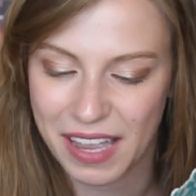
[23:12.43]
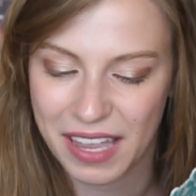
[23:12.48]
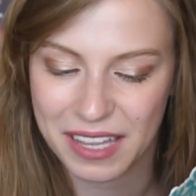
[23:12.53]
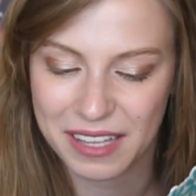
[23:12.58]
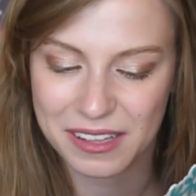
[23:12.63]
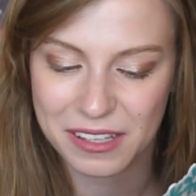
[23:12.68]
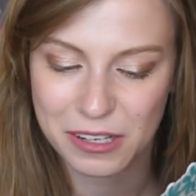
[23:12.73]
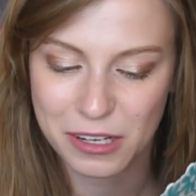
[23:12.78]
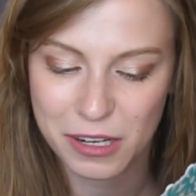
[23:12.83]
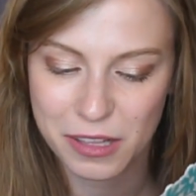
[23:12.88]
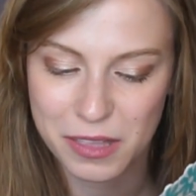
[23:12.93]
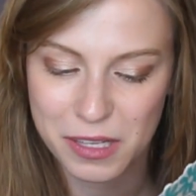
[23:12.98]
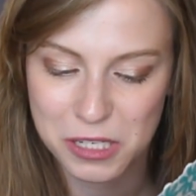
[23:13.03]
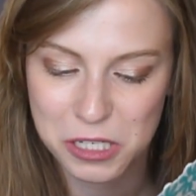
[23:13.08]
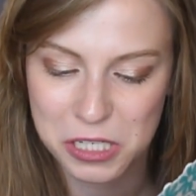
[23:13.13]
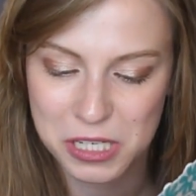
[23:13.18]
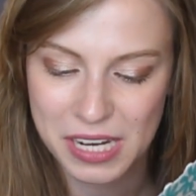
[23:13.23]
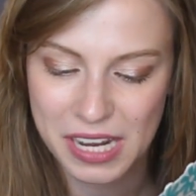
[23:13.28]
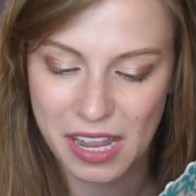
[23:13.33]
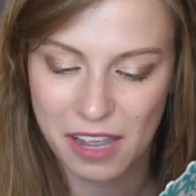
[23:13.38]
I included
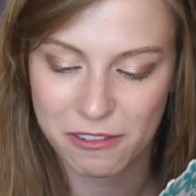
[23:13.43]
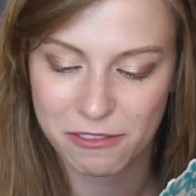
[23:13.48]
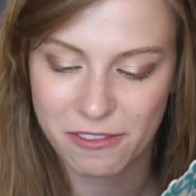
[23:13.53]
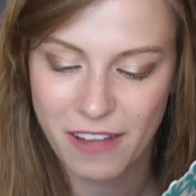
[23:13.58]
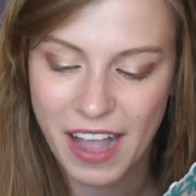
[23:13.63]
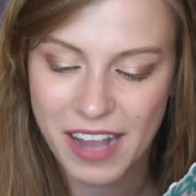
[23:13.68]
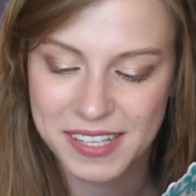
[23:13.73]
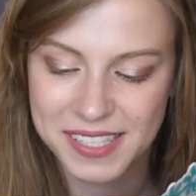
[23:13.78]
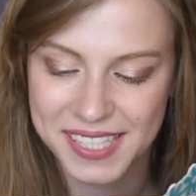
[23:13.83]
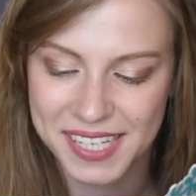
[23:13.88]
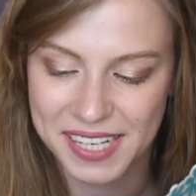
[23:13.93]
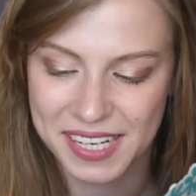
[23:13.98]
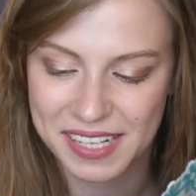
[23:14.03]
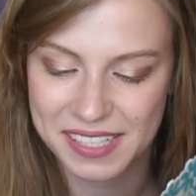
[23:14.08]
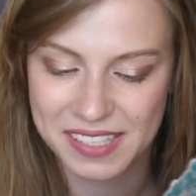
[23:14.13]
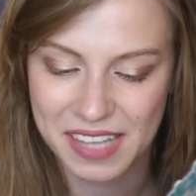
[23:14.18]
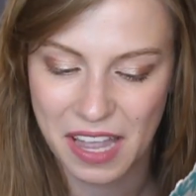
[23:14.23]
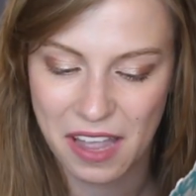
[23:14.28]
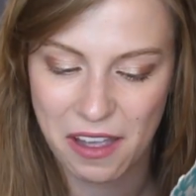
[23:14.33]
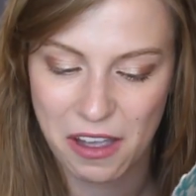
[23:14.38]
this sheet of fox
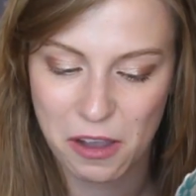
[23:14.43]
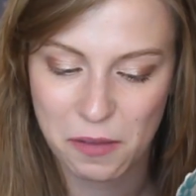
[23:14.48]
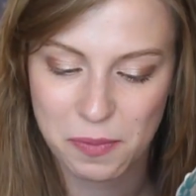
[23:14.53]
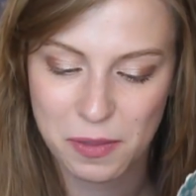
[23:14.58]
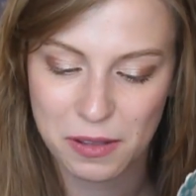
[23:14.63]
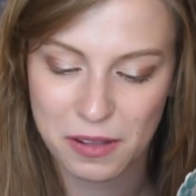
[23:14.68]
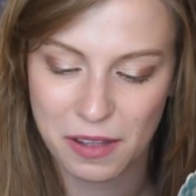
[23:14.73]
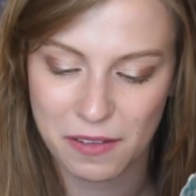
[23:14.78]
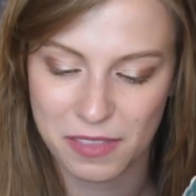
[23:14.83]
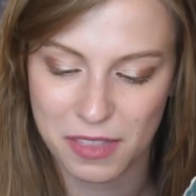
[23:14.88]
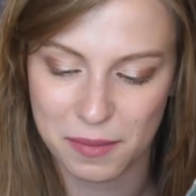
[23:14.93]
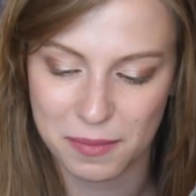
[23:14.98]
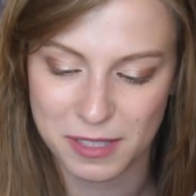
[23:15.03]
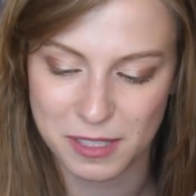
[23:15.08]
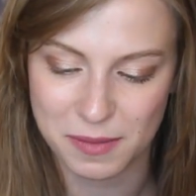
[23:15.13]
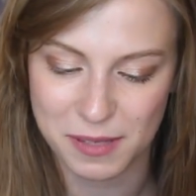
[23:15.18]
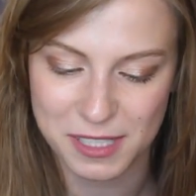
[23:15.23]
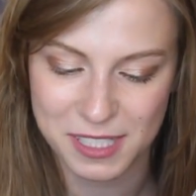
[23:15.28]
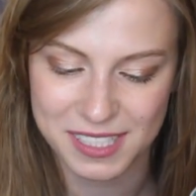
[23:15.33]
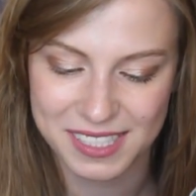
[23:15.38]
stickers. I hope you love them
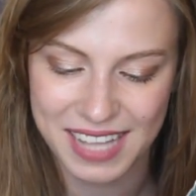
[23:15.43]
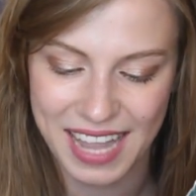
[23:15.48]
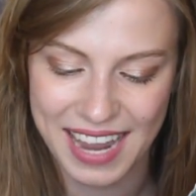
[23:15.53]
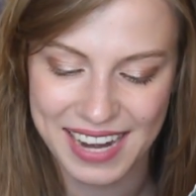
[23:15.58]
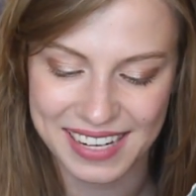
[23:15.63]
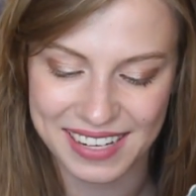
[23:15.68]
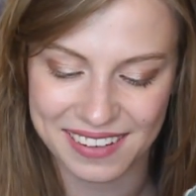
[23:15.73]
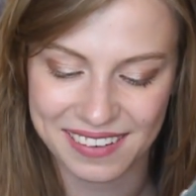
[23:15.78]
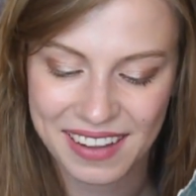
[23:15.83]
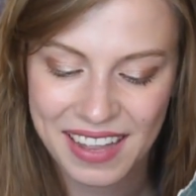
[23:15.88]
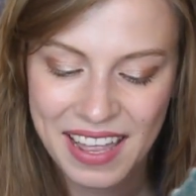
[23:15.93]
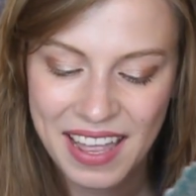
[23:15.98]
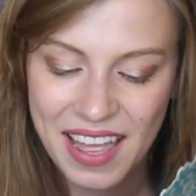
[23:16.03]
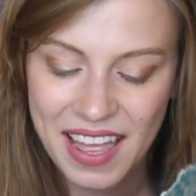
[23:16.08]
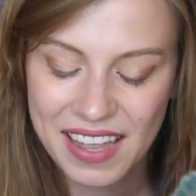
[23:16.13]
as much as I do.